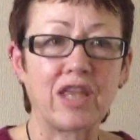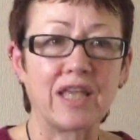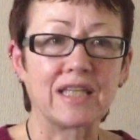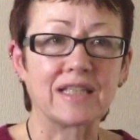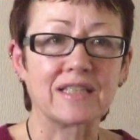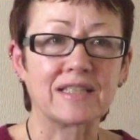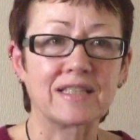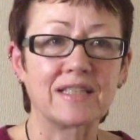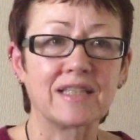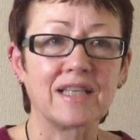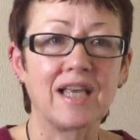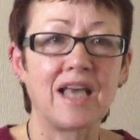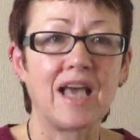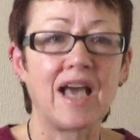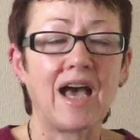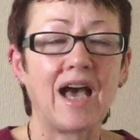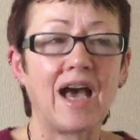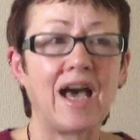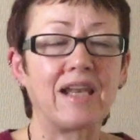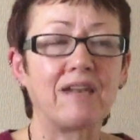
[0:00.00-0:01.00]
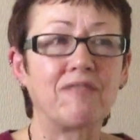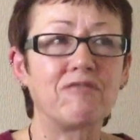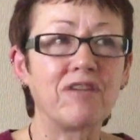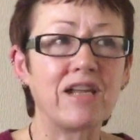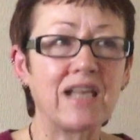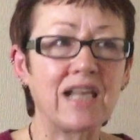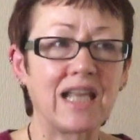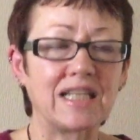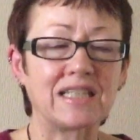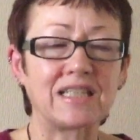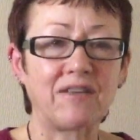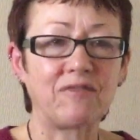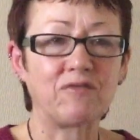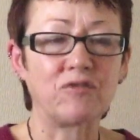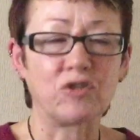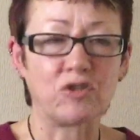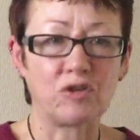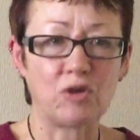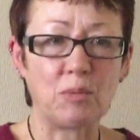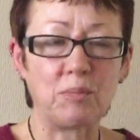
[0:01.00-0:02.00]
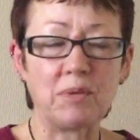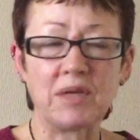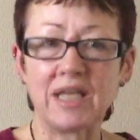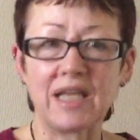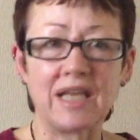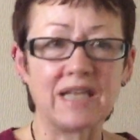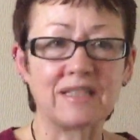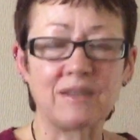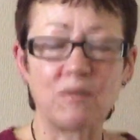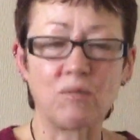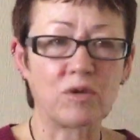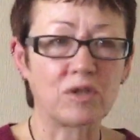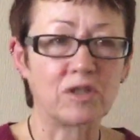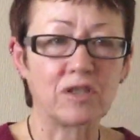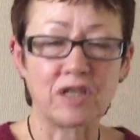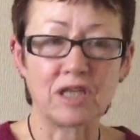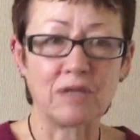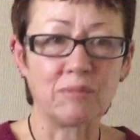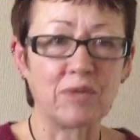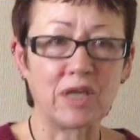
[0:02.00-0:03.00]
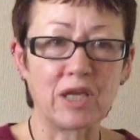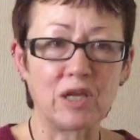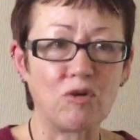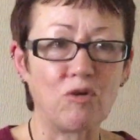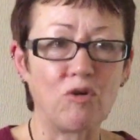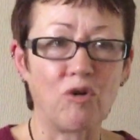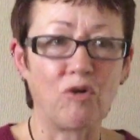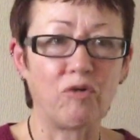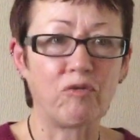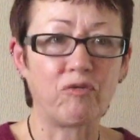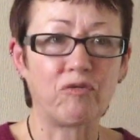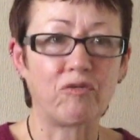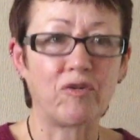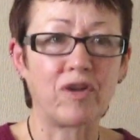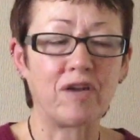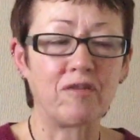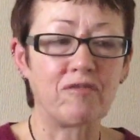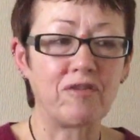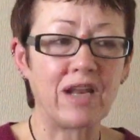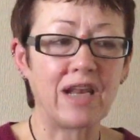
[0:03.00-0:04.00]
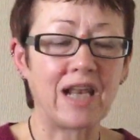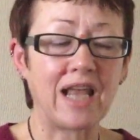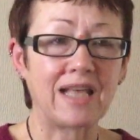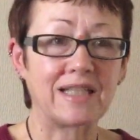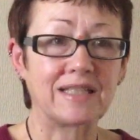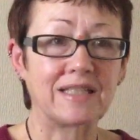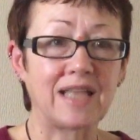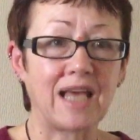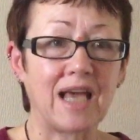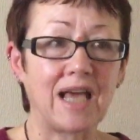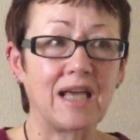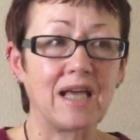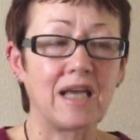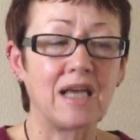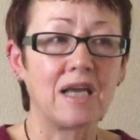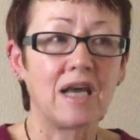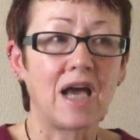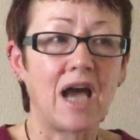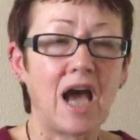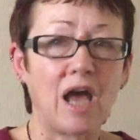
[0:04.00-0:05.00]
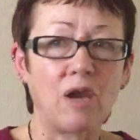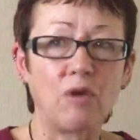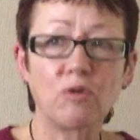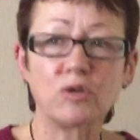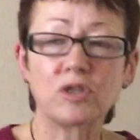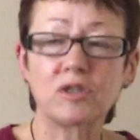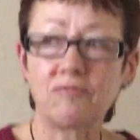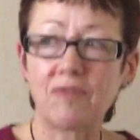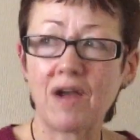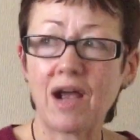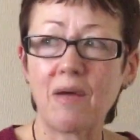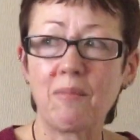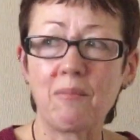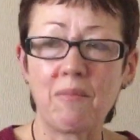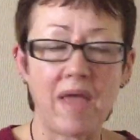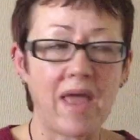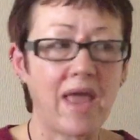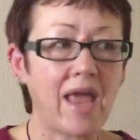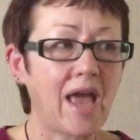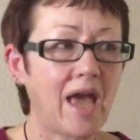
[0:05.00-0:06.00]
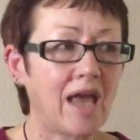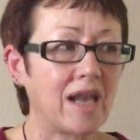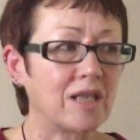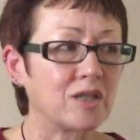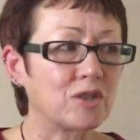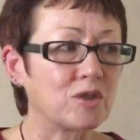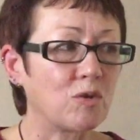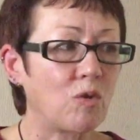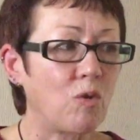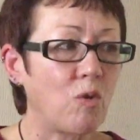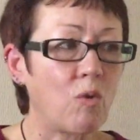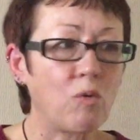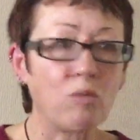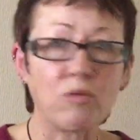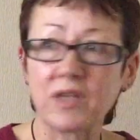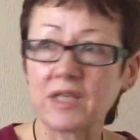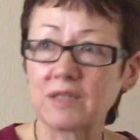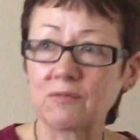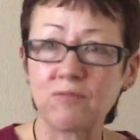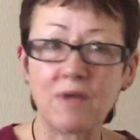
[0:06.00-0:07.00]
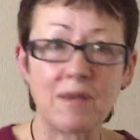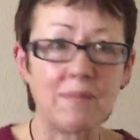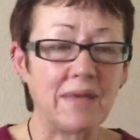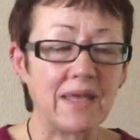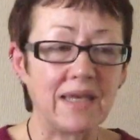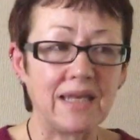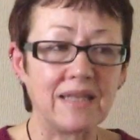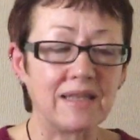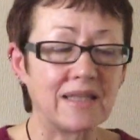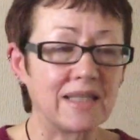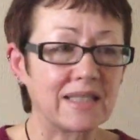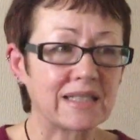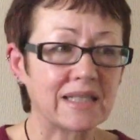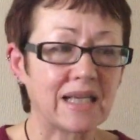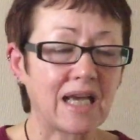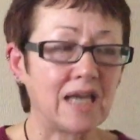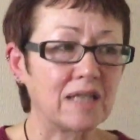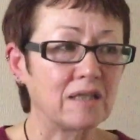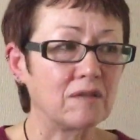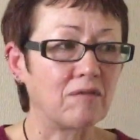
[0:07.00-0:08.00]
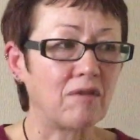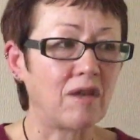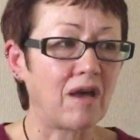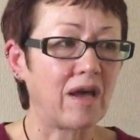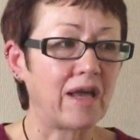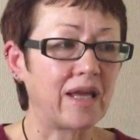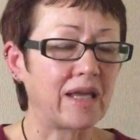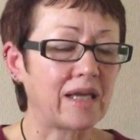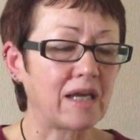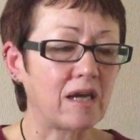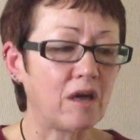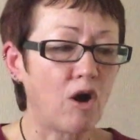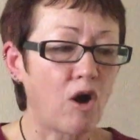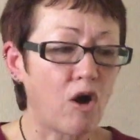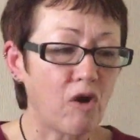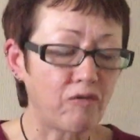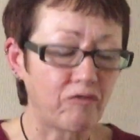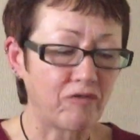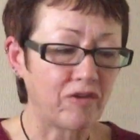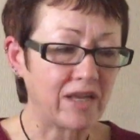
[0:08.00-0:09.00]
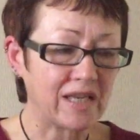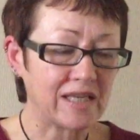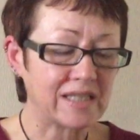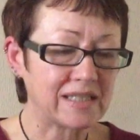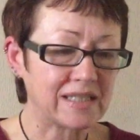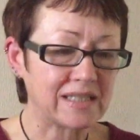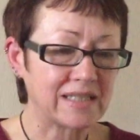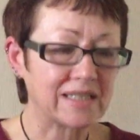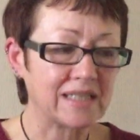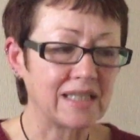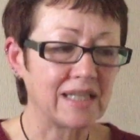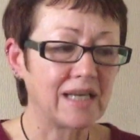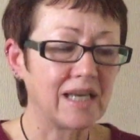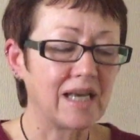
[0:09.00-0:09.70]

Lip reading: things, and I realised after a couple of years it wasn't going to be enough. And I realised that I looked around me and I saw all these women in this kind of like office,